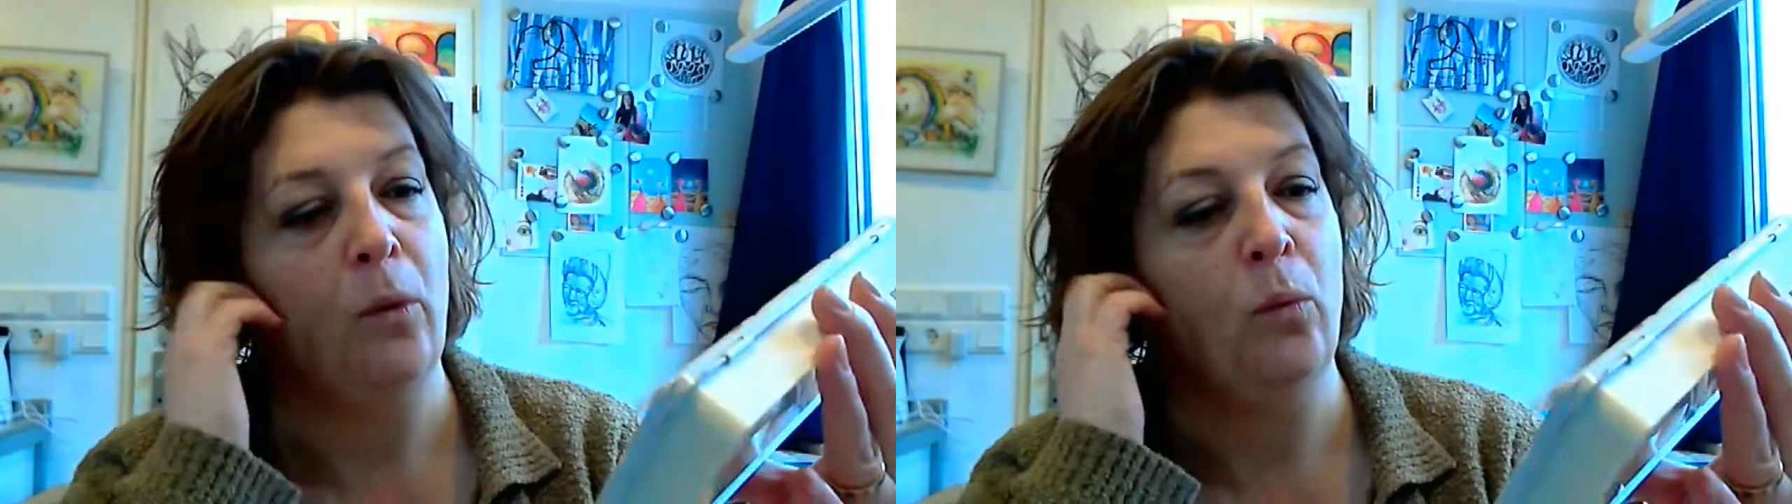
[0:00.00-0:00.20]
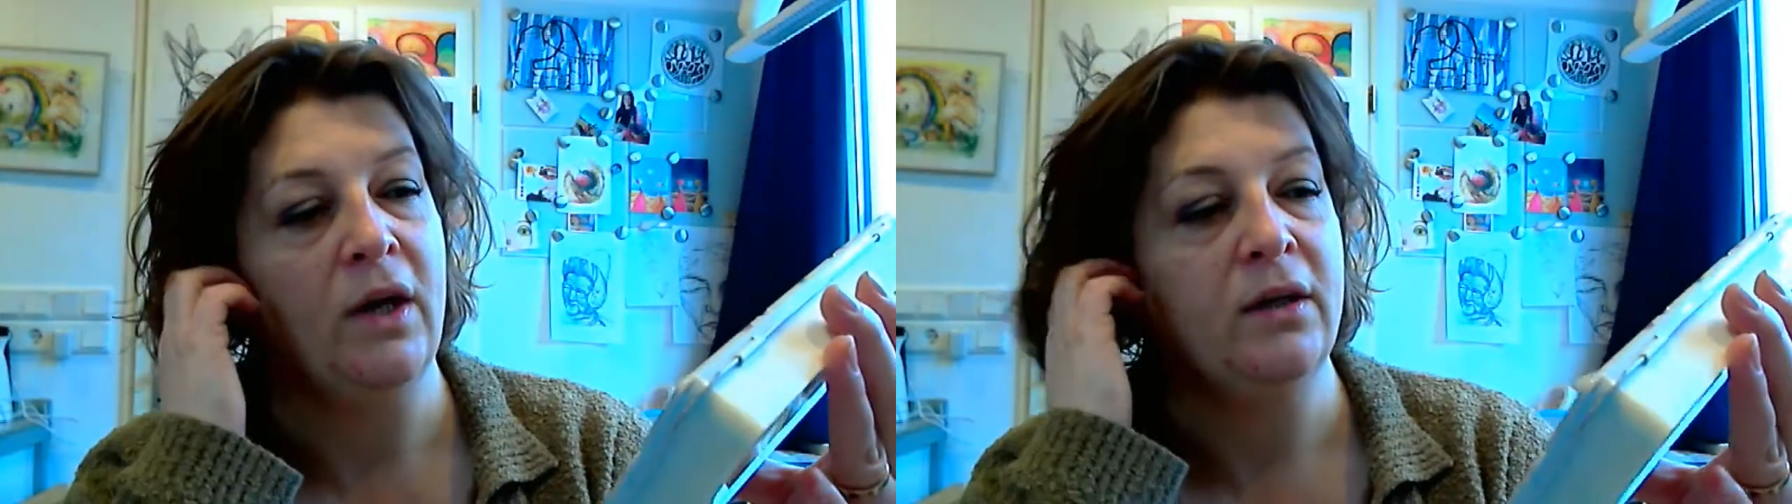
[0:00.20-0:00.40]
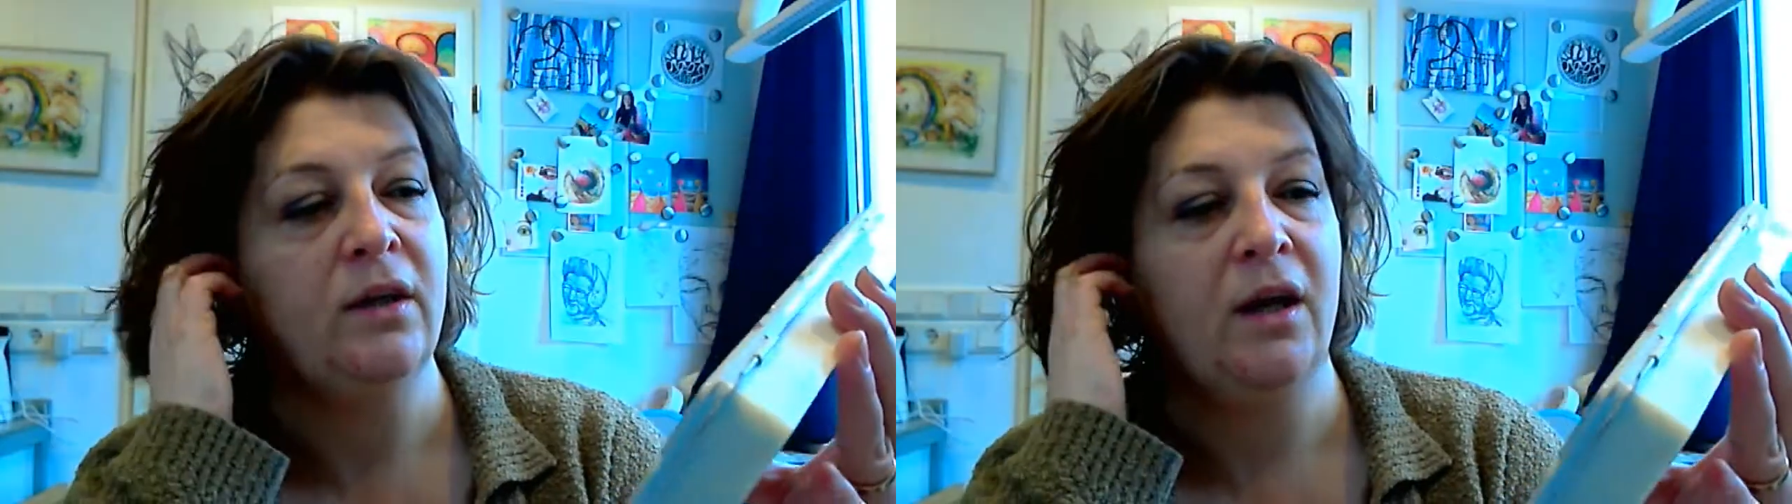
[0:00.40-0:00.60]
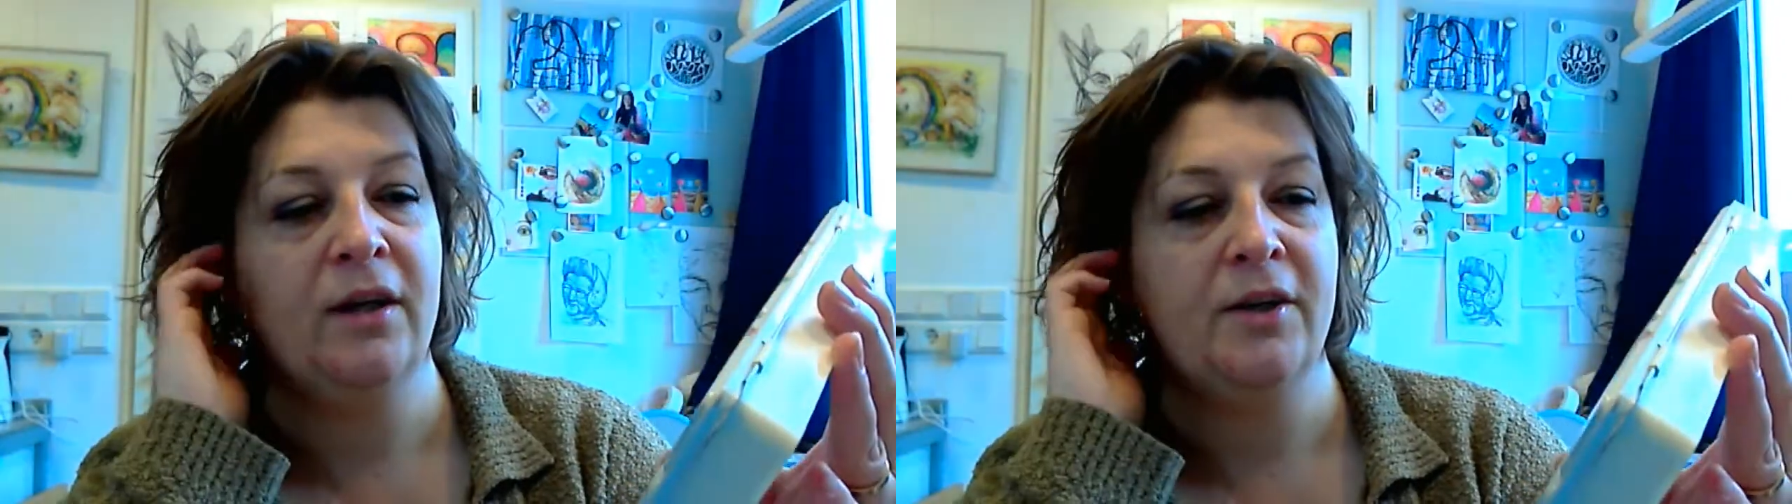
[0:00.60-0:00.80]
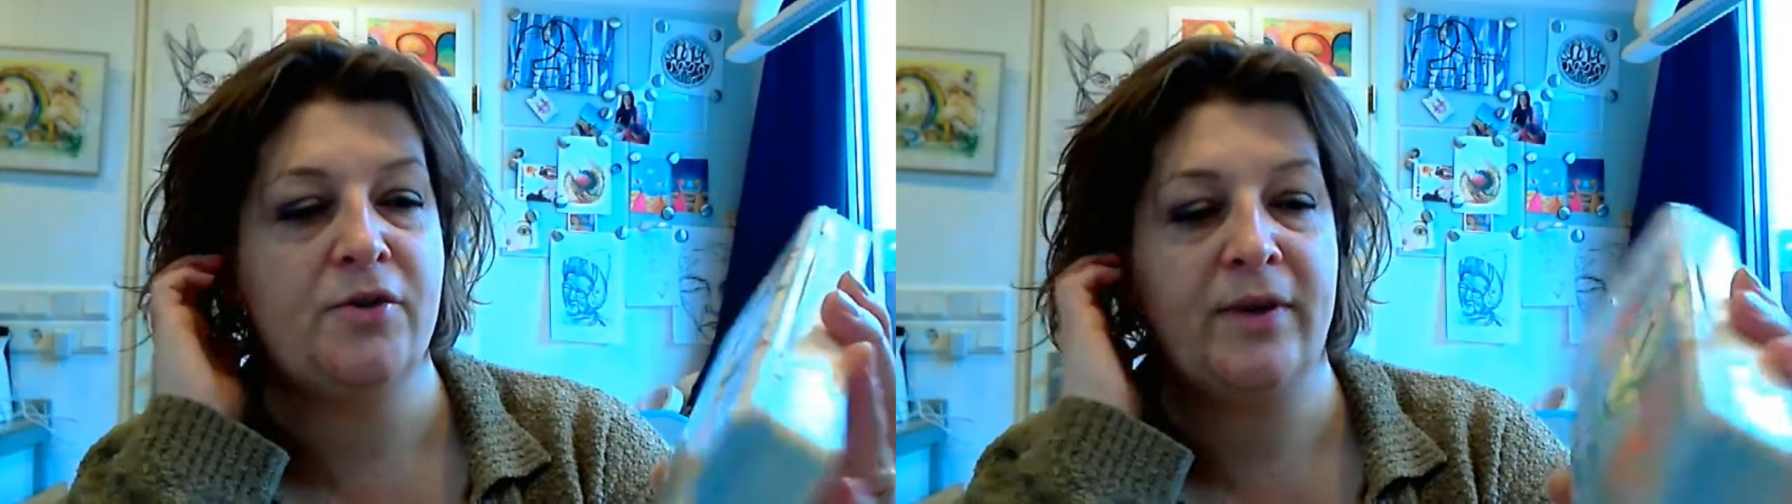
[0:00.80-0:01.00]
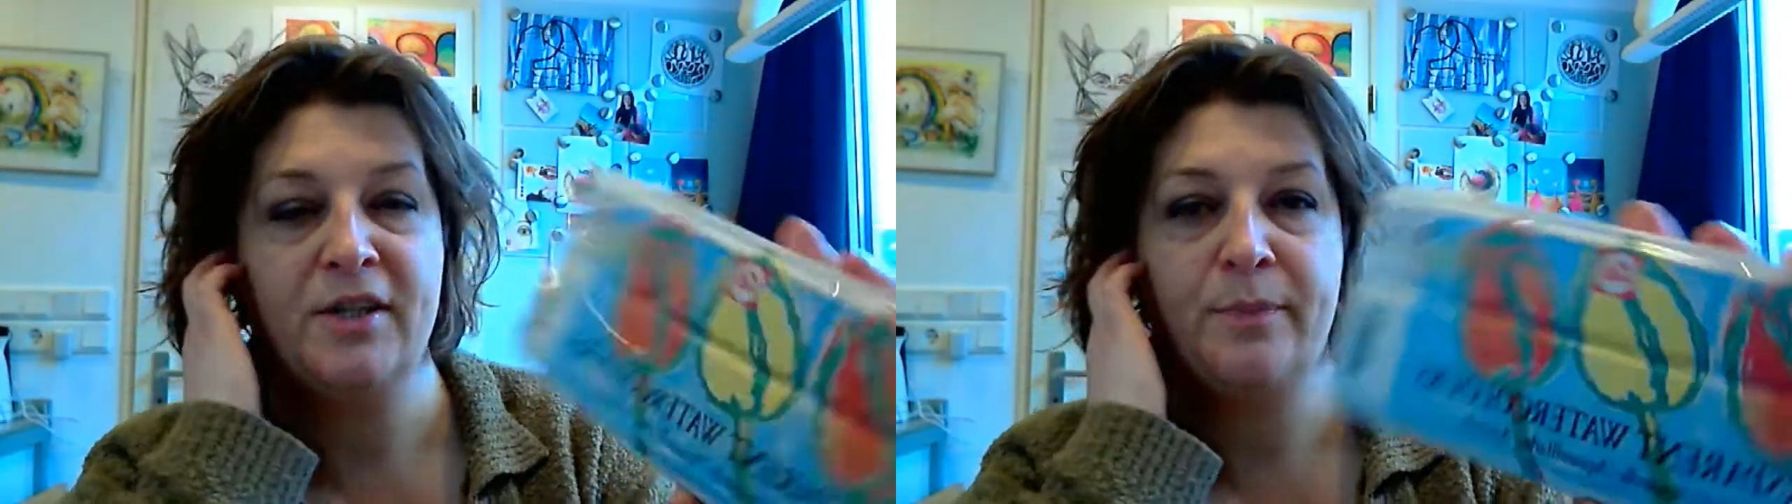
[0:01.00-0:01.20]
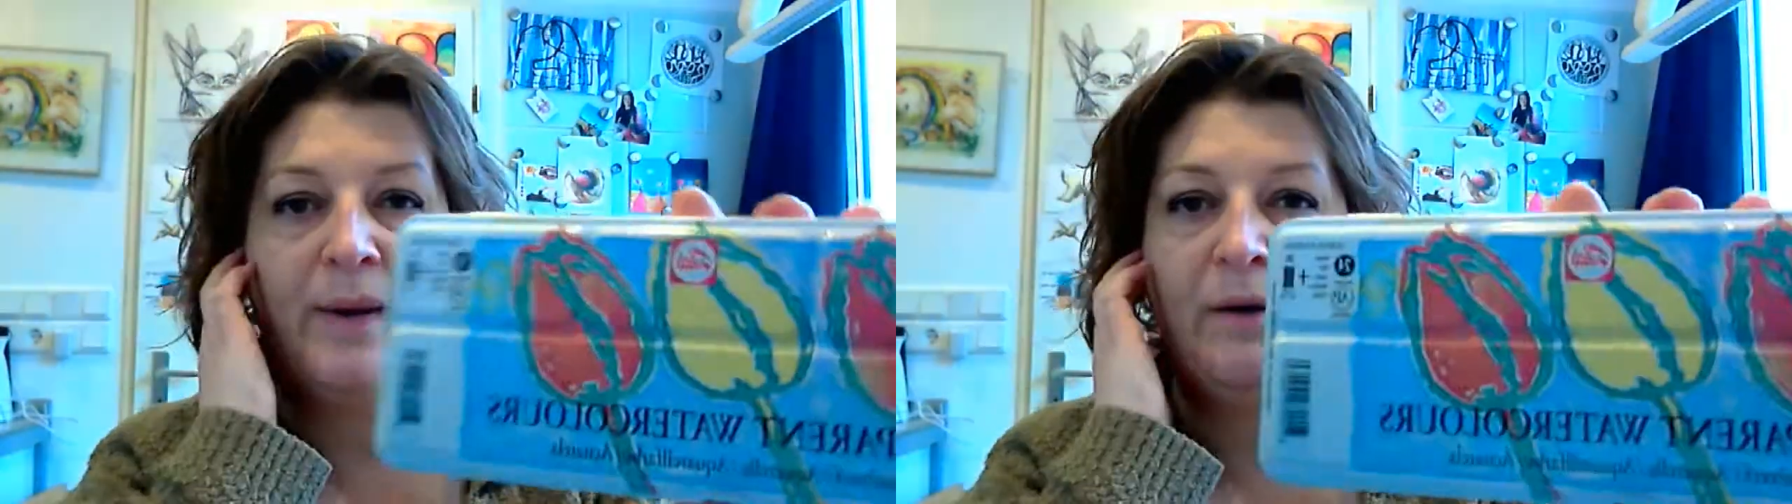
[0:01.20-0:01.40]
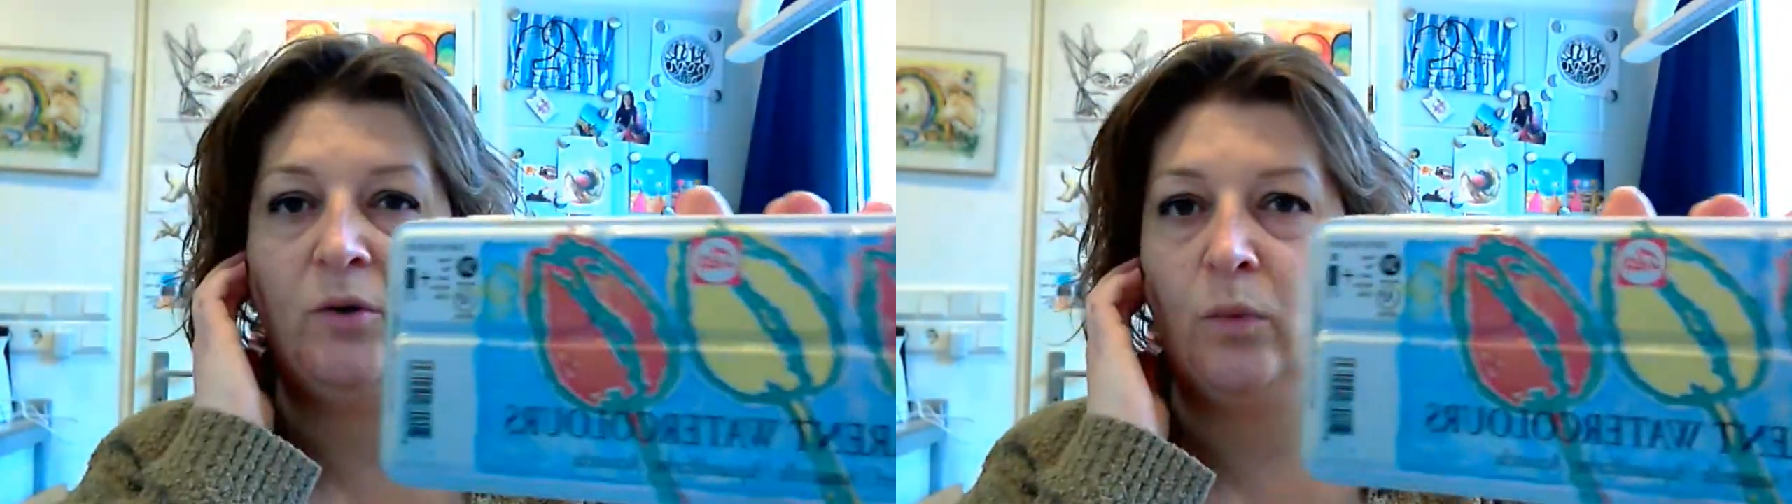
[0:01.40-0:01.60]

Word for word: watercolor, transparent